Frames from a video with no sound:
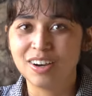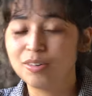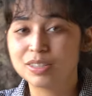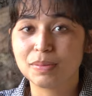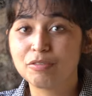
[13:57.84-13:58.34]

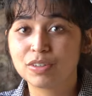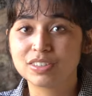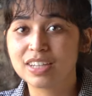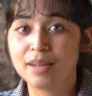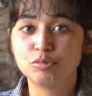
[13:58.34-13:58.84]
oh, it's my
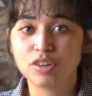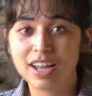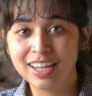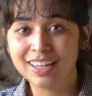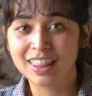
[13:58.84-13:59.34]
first time
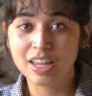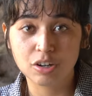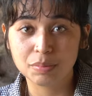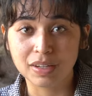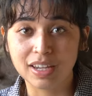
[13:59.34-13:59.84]
trying
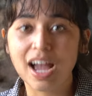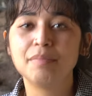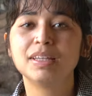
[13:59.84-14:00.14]
therapy. I